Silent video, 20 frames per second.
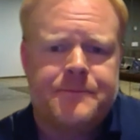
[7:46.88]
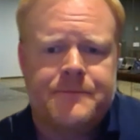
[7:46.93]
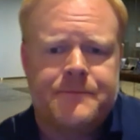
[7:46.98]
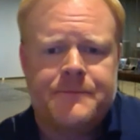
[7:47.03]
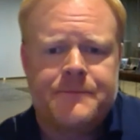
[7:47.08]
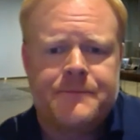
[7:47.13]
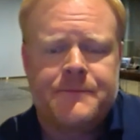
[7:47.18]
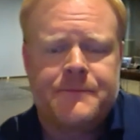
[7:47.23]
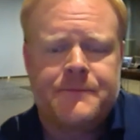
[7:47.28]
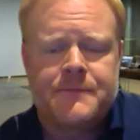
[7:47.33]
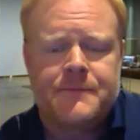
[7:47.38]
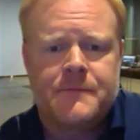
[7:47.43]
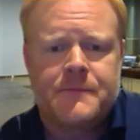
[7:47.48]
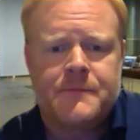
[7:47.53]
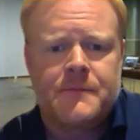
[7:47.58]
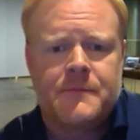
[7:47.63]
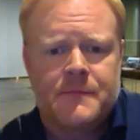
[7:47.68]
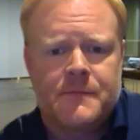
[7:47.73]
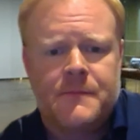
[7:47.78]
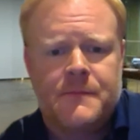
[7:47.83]

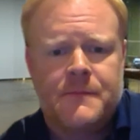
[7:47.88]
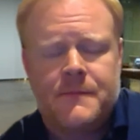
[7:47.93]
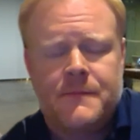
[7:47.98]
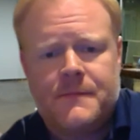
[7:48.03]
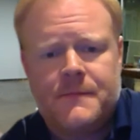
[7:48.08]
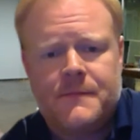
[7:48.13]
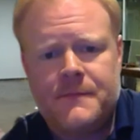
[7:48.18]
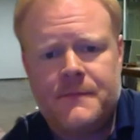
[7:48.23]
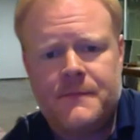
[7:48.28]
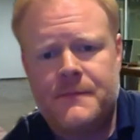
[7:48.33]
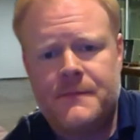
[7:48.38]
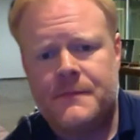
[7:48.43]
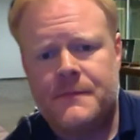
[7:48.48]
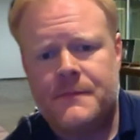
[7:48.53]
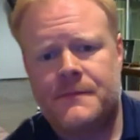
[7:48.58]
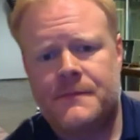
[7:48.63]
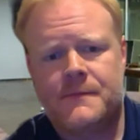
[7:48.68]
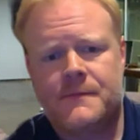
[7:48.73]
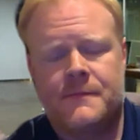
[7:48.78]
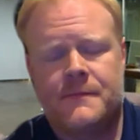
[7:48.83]

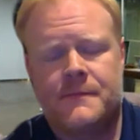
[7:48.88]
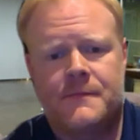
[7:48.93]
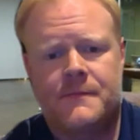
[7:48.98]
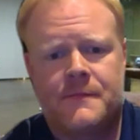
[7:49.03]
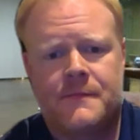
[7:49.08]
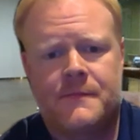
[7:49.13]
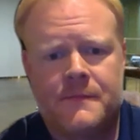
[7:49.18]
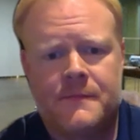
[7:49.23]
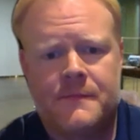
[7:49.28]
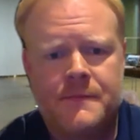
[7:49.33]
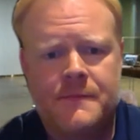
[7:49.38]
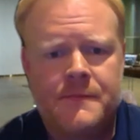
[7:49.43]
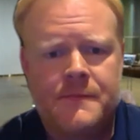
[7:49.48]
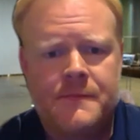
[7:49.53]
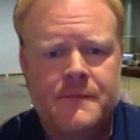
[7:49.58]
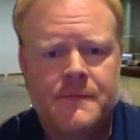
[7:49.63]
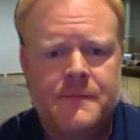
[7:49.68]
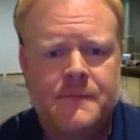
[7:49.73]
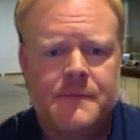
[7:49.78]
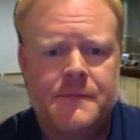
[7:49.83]

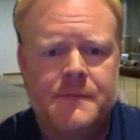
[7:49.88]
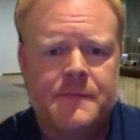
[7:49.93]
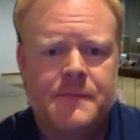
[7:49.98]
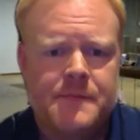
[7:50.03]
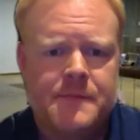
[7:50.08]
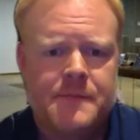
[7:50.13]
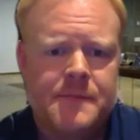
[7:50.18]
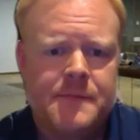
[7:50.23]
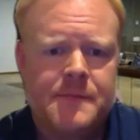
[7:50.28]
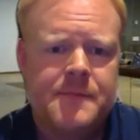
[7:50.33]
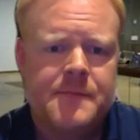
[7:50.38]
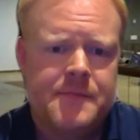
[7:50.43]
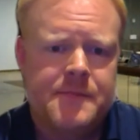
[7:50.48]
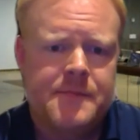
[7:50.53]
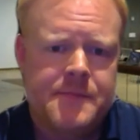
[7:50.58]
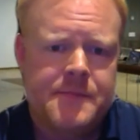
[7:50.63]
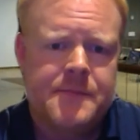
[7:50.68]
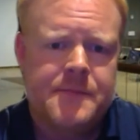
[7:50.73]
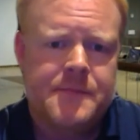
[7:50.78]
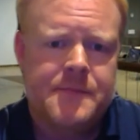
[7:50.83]

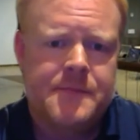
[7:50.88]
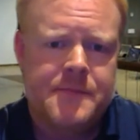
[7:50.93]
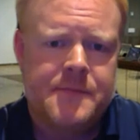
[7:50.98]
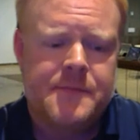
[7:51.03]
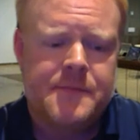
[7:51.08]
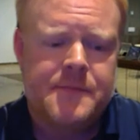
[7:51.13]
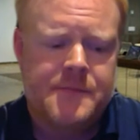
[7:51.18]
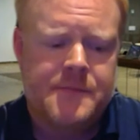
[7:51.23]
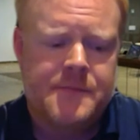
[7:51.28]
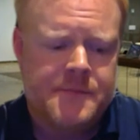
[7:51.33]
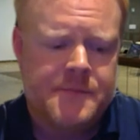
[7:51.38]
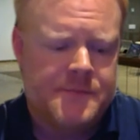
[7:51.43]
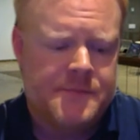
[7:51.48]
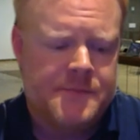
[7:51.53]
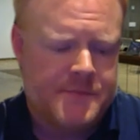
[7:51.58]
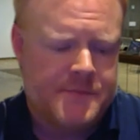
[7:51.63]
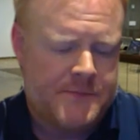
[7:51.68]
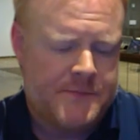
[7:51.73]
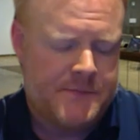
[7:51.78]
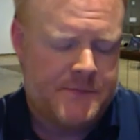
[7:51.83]

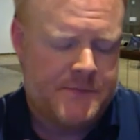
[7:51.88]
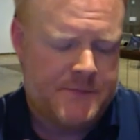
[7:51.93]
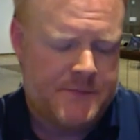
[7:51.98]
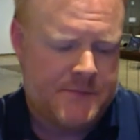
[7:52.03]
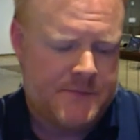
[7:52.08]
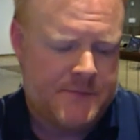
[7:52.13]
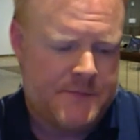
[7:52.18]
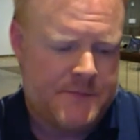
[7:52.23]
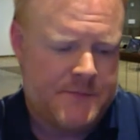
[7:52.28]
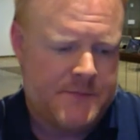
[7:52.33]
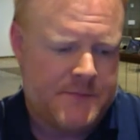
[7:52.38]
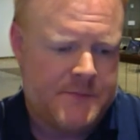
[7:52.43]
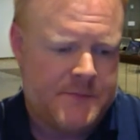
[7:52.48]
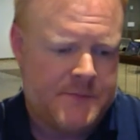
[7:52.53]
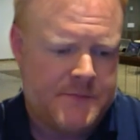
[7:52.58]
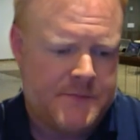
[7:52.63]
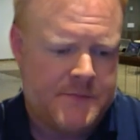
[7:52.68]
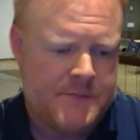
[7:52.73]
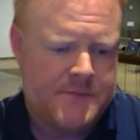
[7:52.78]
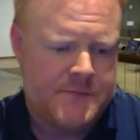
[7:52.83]

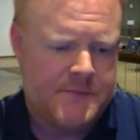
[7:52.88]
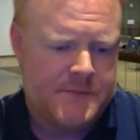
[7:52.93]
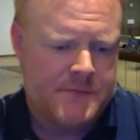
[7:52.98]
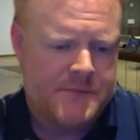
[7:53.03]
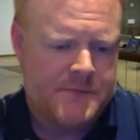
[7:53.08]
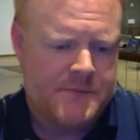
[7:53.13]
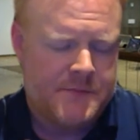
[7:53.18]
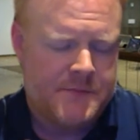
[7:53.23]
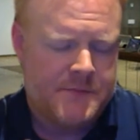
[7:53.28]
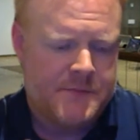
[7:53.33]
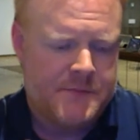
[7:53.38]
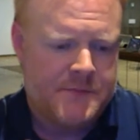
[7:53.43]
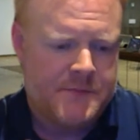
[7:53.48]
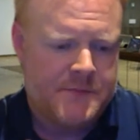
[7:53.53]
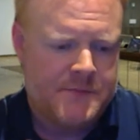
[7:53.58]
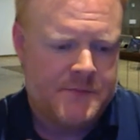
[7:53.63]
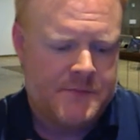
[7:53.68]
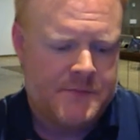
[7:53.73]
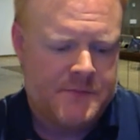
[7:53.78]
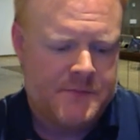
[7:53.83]

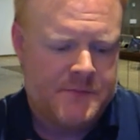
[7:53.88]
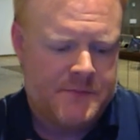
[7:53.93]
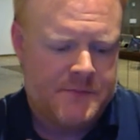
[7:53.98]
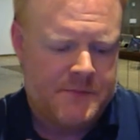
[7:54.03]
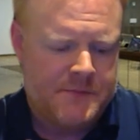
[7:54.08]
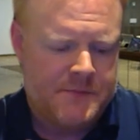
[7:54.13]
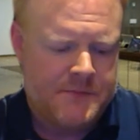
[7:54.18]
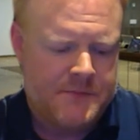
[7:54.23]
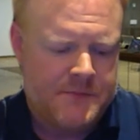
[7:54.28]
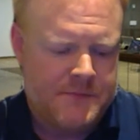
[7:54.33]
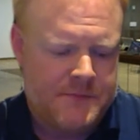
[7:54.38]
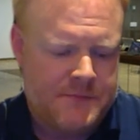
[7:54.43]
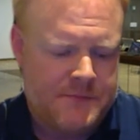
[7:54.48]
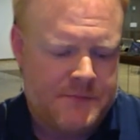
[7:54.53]
[no speech]